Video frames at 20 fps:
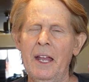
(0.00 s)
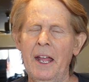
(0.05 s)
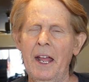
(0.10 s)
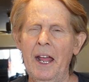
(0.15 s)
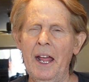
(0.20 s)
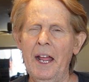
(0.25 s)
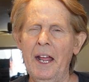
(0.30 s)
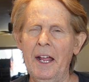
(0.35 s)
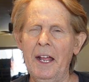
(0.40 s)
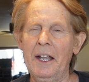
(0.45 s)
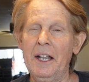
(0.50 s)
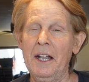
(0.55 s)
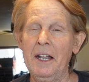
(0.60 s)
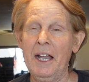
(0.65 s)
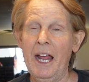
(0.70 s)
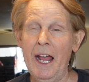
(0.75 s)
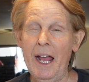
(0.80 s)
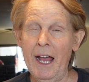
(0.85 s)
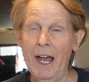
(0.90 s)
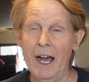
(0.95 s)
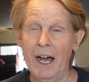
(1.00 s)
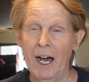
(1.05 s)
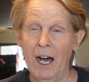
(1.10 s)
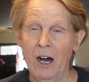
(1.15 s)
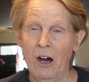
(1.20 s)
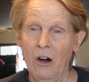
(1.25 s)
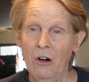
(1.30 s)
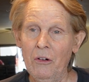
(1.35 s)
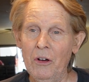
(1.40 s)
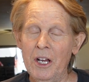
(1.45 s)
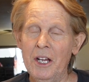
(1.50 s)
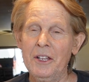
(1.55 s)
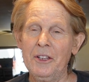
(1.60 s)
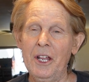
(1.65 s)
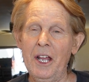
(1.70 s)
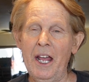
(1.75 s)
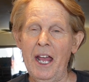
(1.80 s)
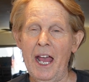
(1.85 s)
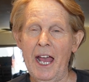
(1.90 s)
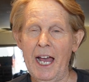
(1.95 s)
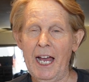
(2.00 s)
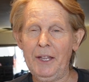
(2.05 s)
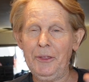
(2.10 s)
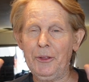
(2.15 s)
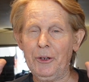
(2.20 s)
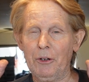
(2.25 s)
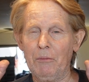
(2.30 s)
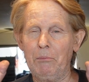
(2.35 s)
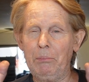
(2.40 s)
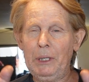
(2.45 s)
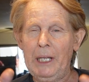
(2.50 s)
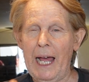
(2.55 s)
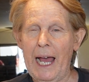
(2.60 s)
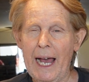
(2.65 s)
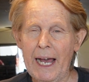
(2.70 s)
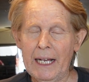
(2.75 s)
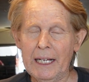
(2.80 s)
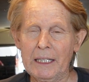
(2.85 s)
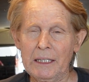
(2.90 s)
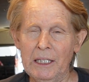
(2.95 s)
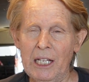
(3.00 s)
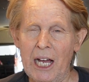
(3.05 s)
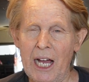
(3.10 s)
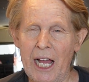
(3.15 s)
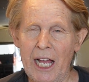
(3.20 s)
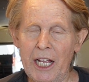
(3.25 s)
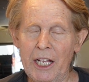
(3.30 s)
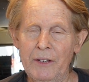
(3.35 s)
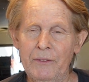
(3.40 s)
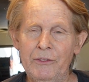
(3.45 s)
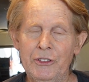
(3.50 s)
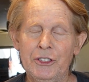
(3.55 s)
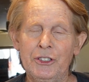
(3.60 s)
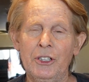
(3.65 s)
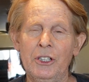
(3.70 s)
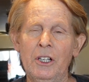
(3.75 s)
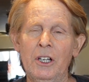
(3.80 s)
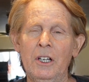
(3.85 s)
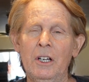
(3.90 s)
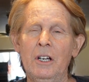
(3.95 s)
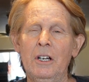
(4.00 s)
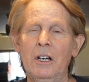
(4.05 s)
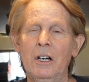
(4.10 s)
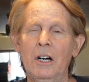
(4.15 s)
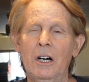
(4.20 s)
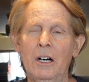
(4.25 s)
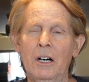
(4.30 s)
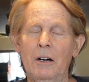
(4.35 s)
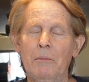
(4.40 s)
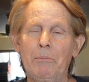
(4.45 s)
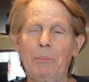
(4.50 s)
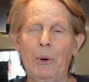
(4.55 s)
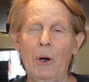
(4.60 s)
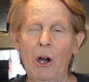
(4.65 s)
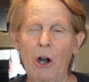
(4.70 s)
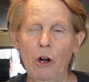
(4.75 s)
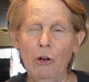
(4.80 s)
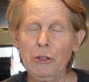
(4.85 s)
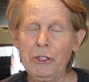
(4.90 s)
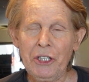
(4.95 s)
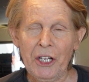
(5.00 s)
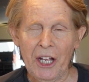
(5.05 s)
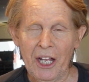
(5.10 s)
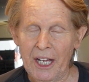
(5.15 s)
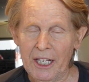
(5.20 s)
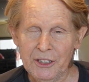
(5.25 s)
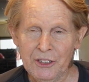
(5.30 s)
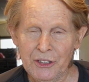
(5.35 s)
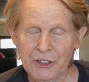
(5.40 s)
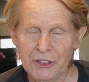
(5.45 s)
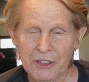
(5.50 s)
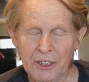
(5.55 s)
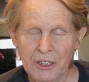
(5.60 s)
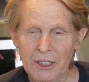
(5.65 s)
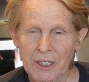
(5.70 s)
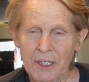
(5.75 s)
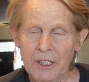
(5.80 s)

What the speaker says: And now they had their Black Lives protest